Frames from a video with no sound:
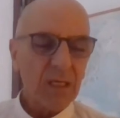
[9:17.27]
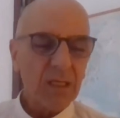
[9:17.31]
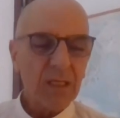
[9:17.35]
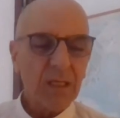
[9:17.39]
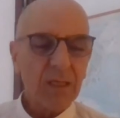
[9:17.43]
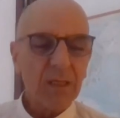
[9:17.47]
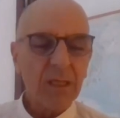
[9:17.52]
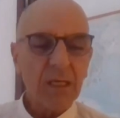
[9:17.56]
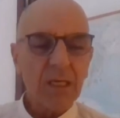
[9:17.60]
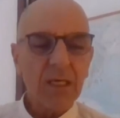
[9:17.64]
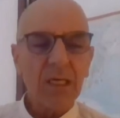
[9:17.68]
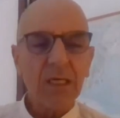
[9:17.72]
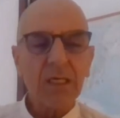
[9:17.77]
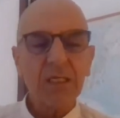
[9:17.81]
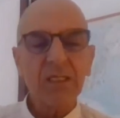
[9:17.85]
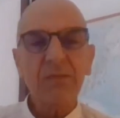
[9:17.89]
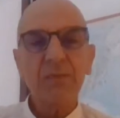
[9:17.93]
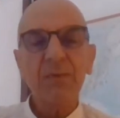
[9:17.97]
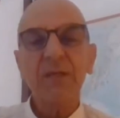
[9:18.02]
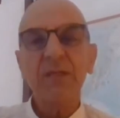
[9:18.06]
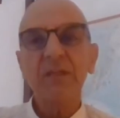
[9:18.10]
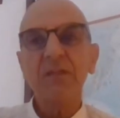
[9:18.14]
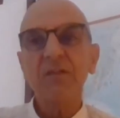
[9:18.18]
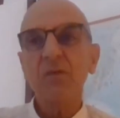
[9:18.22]
The
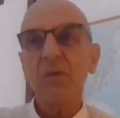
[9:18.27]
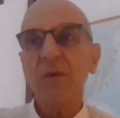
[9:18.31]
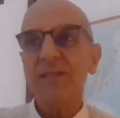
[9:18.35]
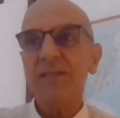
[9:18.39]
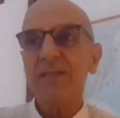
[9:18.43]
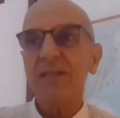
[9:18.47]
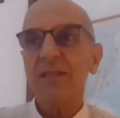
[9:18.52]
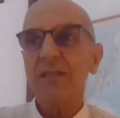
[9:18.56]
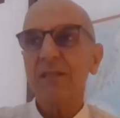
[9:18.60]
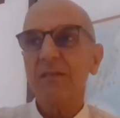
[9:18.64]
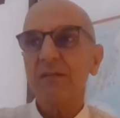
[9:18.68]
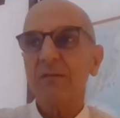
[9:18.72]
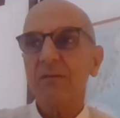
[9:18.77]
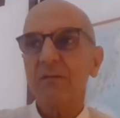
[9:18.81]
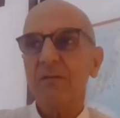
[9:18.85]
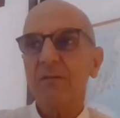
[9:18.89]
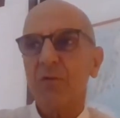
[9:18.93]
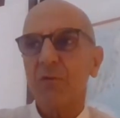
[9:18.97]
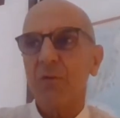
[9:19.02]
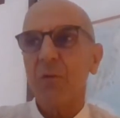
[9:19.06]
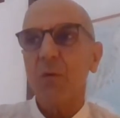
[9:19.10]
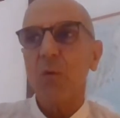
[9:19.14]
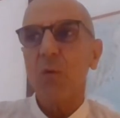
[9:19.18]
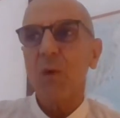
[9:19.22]
experience was
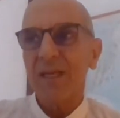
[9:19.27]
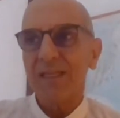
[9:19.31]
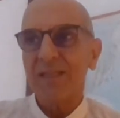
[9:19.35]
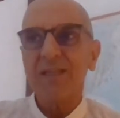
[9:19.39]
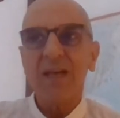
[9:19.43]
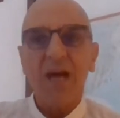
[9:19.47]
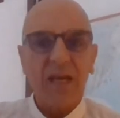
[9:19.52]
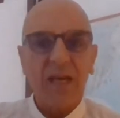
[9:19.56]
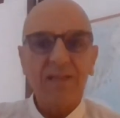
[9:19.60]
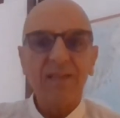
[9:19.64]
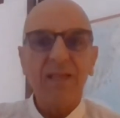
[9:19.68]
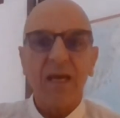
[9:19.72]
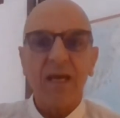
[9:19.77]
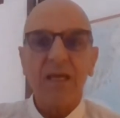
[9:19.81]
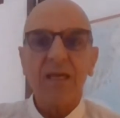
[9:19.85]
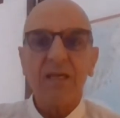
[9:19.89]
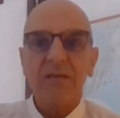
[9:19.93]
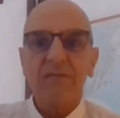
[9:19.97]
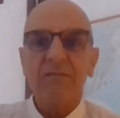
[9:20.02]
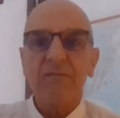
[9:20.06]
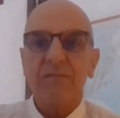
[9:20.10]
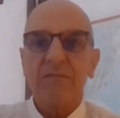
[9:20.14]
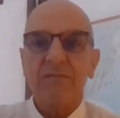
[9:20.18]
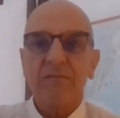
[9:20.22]
as
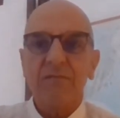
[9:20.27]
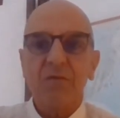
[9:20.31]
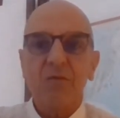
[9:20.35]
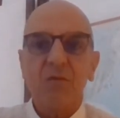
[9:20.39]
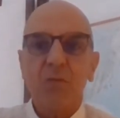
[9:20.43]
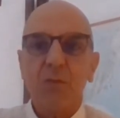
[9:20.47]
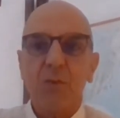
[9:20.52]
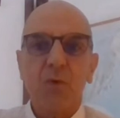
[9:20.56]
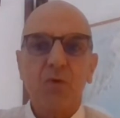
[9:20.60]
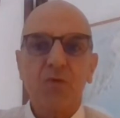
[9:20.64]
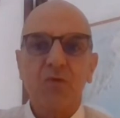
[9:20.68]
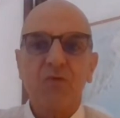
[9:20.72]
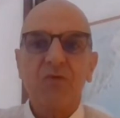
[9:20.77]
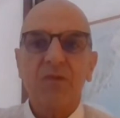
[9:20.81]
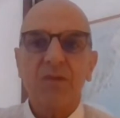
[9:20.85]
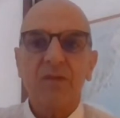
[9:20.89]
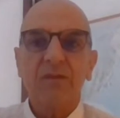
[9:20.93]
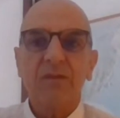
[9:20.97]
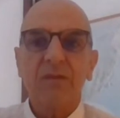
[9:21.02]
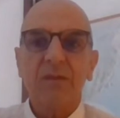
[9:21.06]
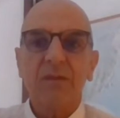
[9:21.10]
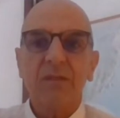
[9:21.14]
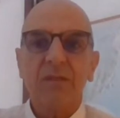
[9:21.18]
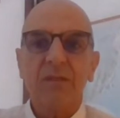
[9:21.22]
I supposed
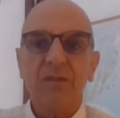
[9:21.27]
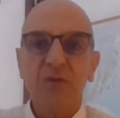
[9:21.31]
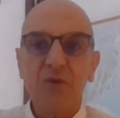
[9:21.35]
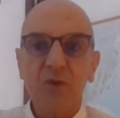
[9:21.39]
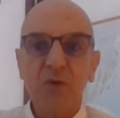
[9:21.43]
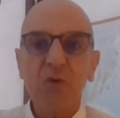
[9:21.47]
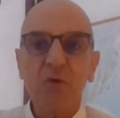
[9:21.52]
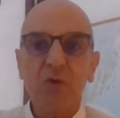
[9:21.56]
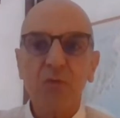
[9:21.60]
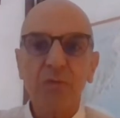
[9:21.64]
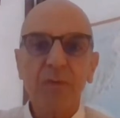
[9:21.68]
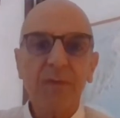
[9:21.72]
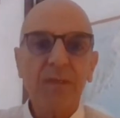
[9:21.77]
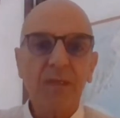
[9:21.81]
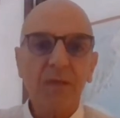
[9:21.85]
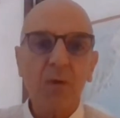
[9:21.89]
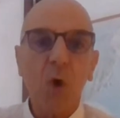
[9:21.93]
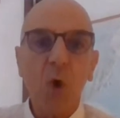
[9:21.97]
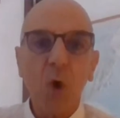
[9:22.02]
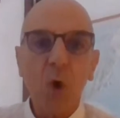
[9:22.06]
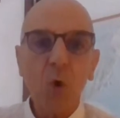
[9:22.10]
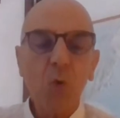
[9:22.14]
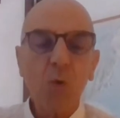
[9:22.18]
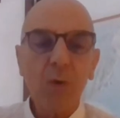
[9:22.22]
it should be
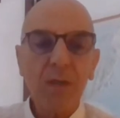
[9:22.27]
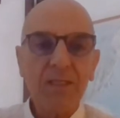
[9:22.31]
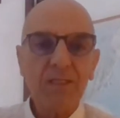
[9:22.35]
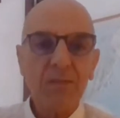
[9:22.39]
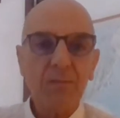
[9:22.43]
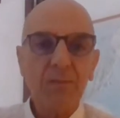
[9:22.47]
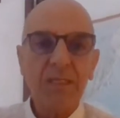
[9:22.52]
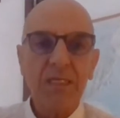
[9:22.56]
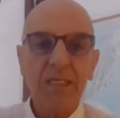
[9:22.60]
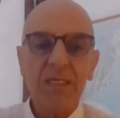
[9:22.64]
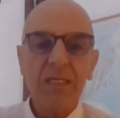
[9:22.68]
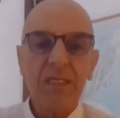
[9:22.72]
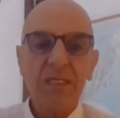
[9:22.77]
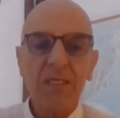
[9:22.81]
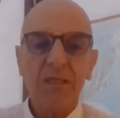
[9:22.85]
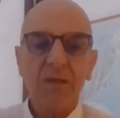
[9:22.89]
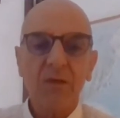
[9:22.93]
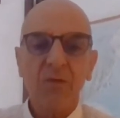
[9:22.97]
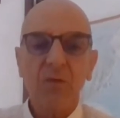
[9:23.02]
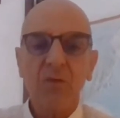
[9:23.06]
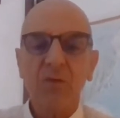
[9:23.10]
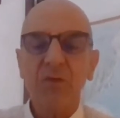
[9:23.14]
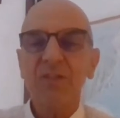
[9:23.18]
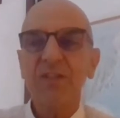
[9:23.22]
always be,
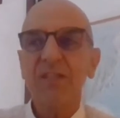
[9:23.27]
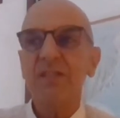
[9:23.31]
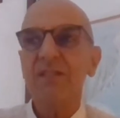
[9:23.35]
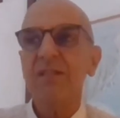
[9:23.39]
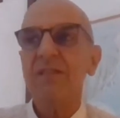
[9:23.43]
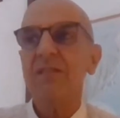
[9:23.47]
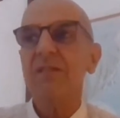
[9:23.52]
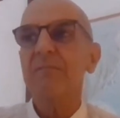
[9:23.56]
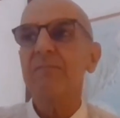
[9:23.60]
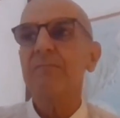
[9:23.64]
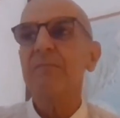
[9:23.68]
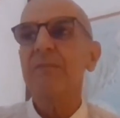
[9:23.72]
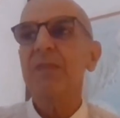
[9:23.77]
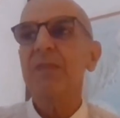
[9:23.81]
which is